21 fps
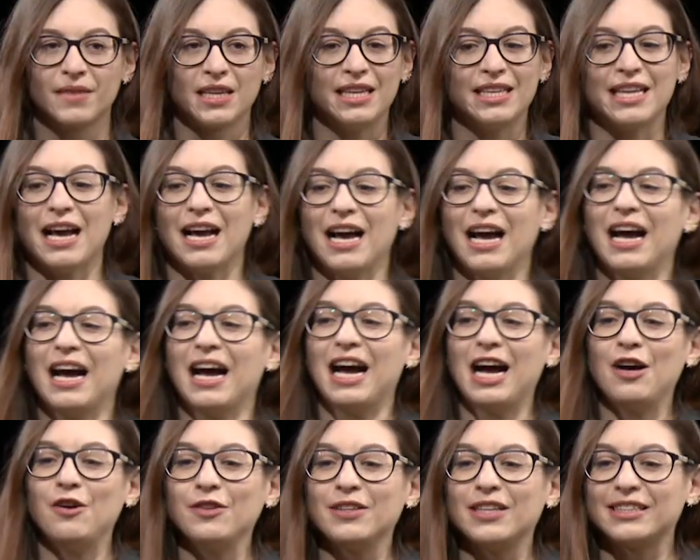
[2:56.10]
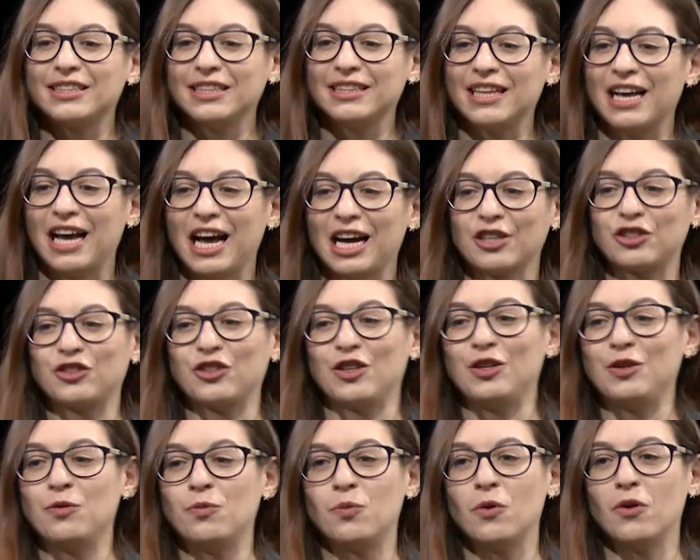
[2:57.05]
yeah, how does it
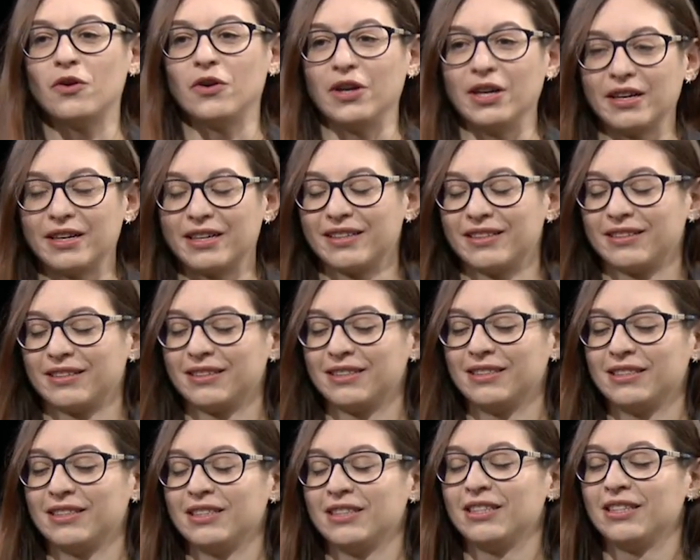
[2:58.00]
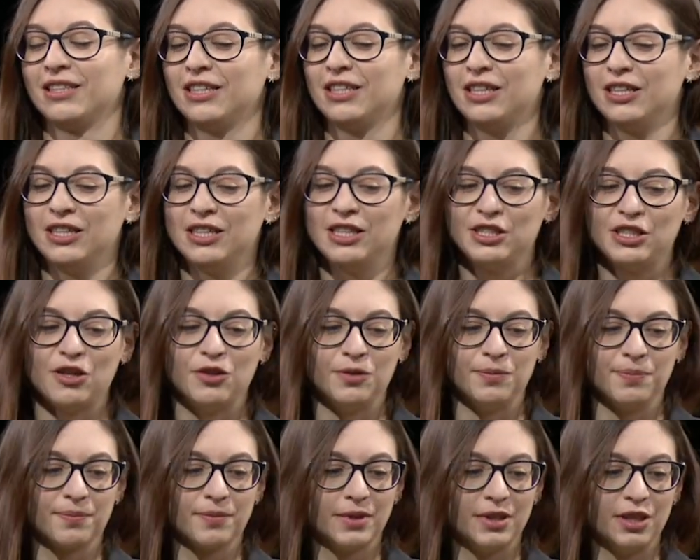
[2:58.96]
actually work?
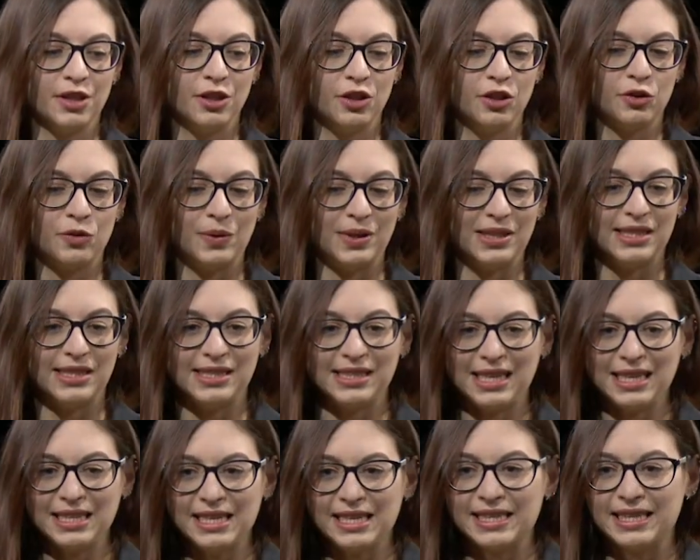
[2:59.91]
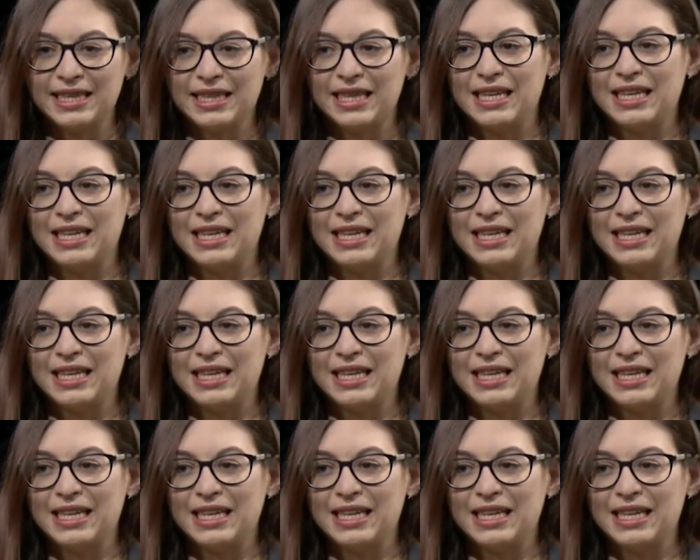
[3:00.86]
So, to understand it,